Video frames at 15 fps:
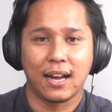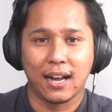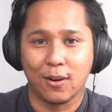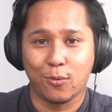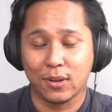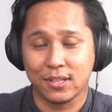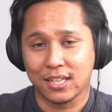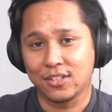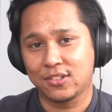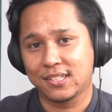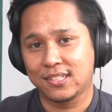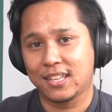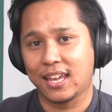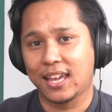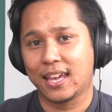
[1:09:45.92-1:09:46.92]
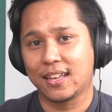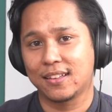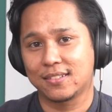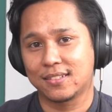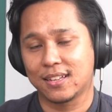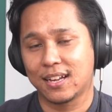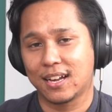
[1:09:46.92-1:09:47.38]
what's interesting
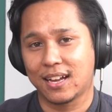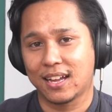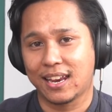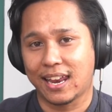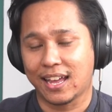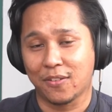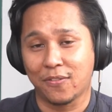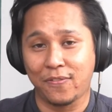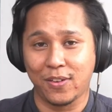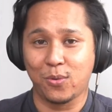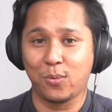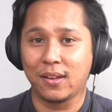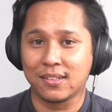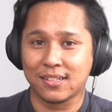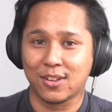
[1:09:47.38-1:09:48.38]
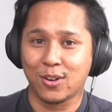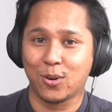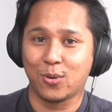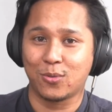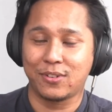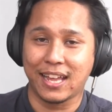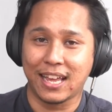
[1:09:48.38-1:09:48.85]
is like a few weeks
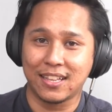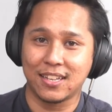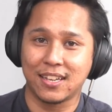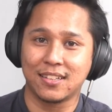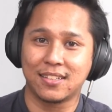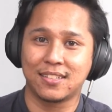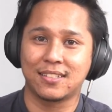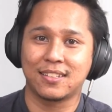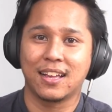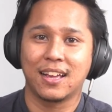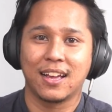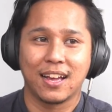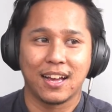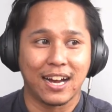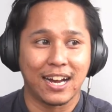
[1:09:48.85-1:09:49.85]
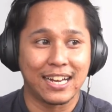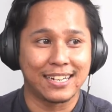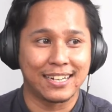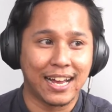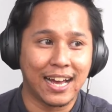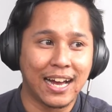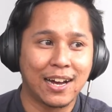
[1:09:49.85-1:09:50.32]
ago they just
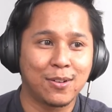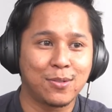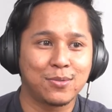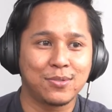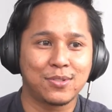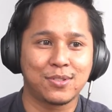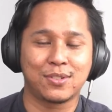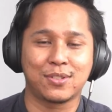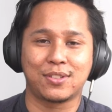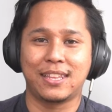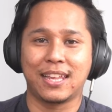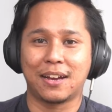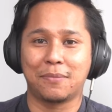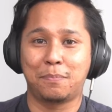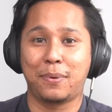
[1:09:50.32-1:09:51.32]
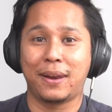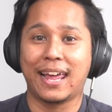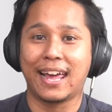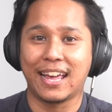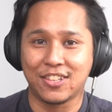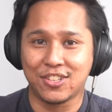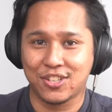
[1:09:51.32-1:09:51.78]
announced their
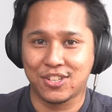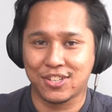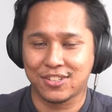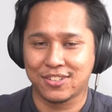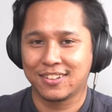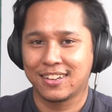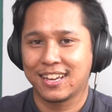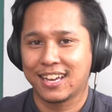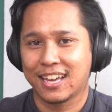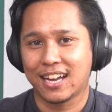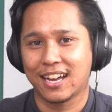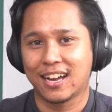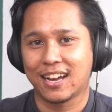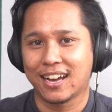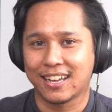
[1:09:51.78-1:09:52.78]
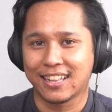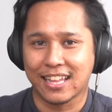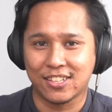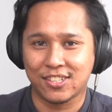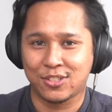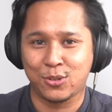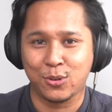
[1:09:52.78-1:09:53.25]
pledge.
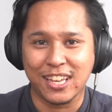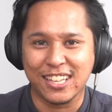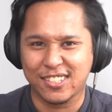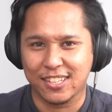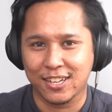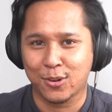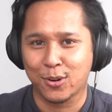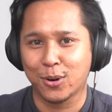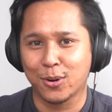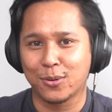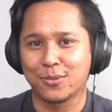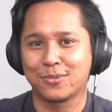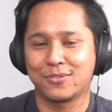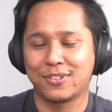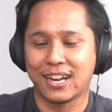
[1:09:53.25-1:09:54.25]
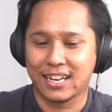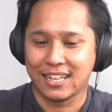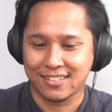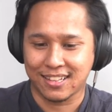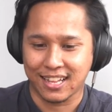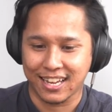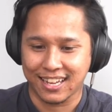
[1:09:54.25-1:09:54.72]
That's 30, right?
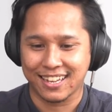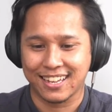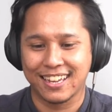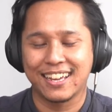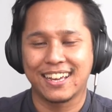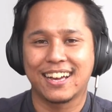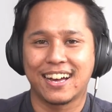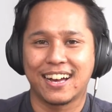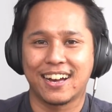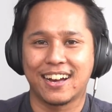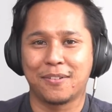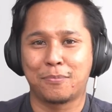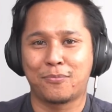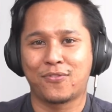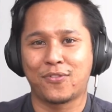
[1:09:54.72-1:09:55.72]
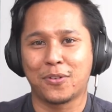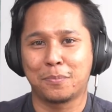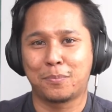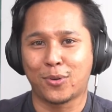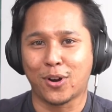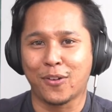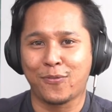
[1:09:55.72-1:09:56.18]
It's like from
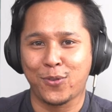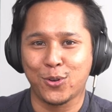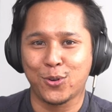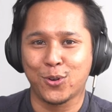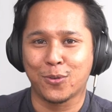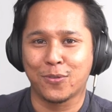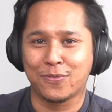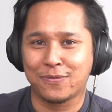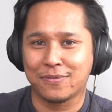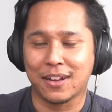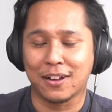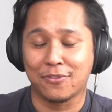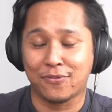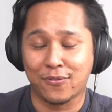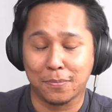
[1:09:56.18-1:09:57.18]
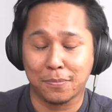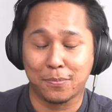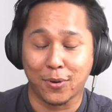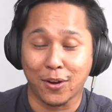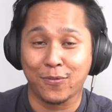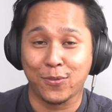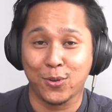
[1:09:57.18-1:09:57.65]
Prof
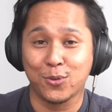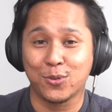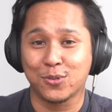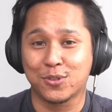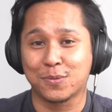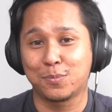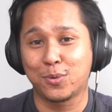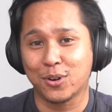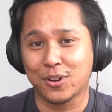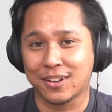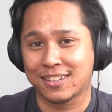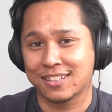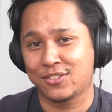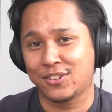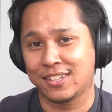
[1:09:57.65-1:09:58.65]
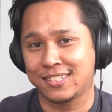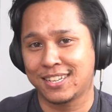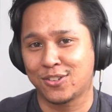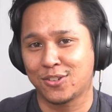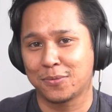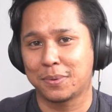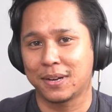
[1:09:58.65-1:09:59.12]
Yunus book
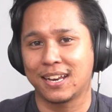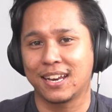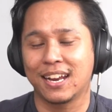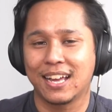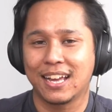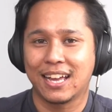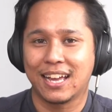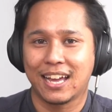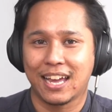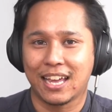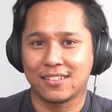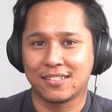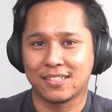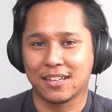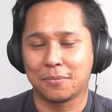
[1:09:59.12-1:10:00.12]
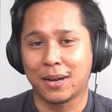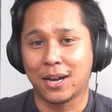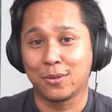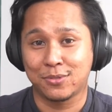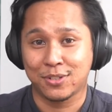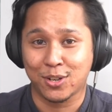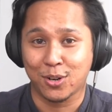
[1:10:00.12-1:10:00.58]
30, but is
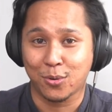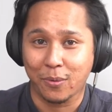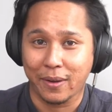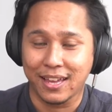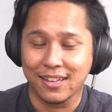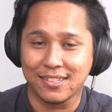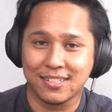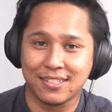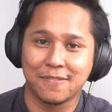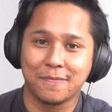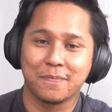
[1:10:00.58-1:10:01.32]
about zero waste,